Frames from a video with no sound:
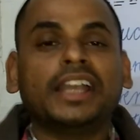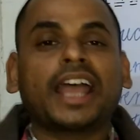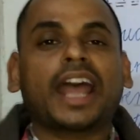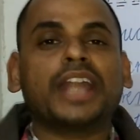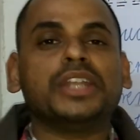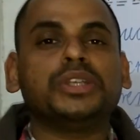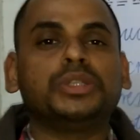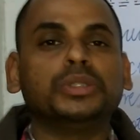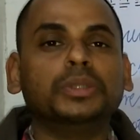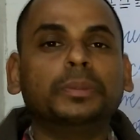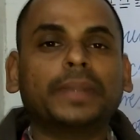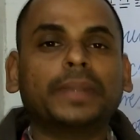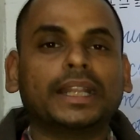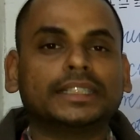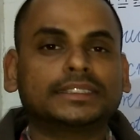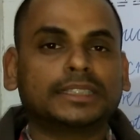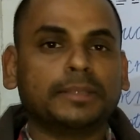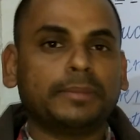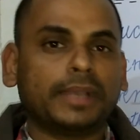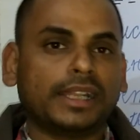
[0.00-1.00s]
and do
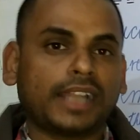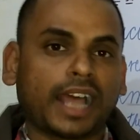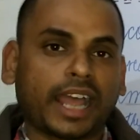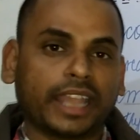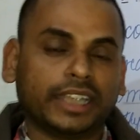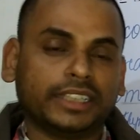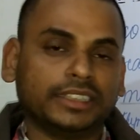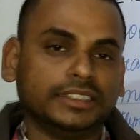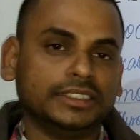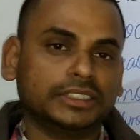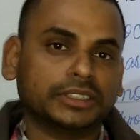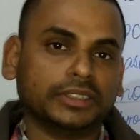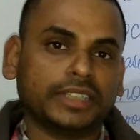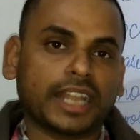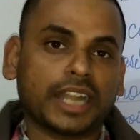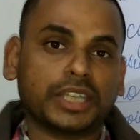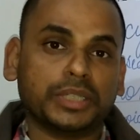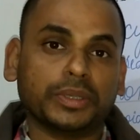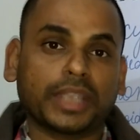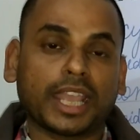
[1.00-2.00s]
press the bell icon so
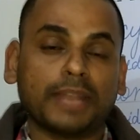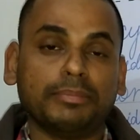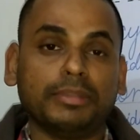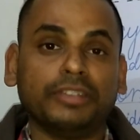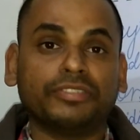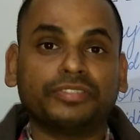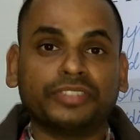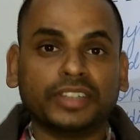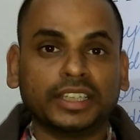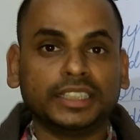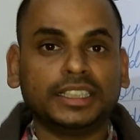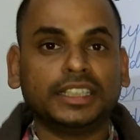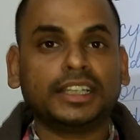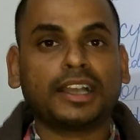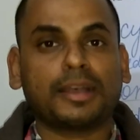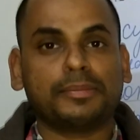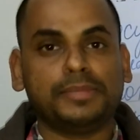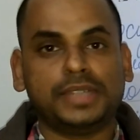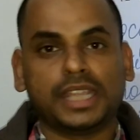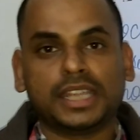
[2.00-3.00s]
that you can be further
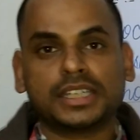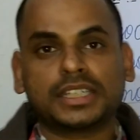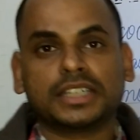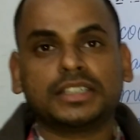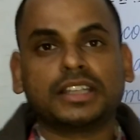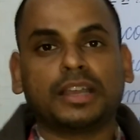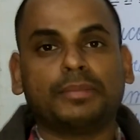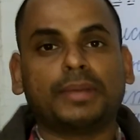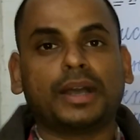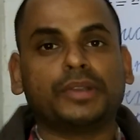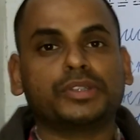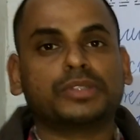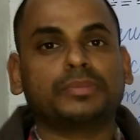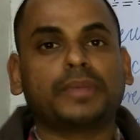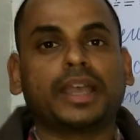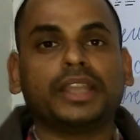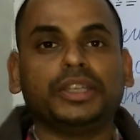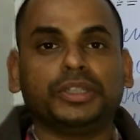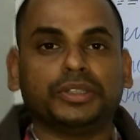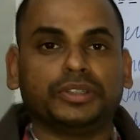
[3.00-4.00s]
updated about
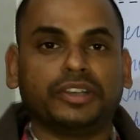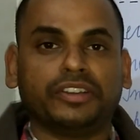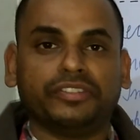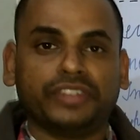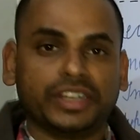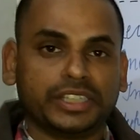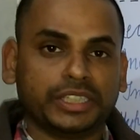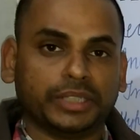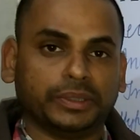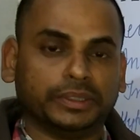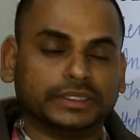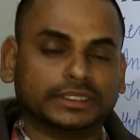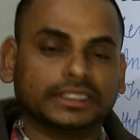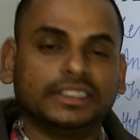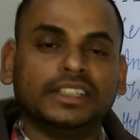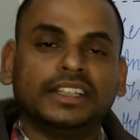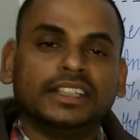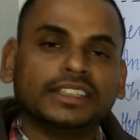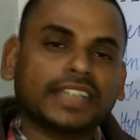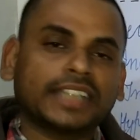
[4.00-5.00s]
my newer videos.
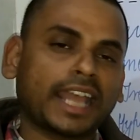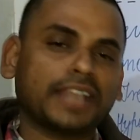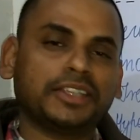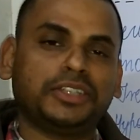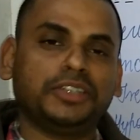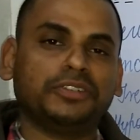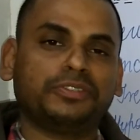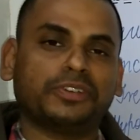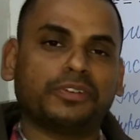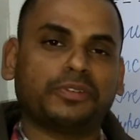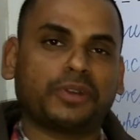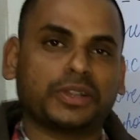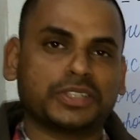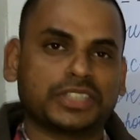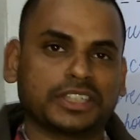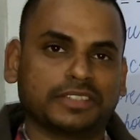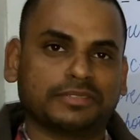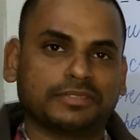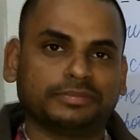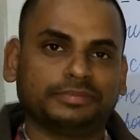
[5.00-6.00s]
Thank you for
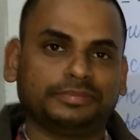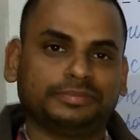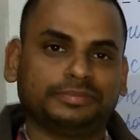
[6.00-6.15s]
watching.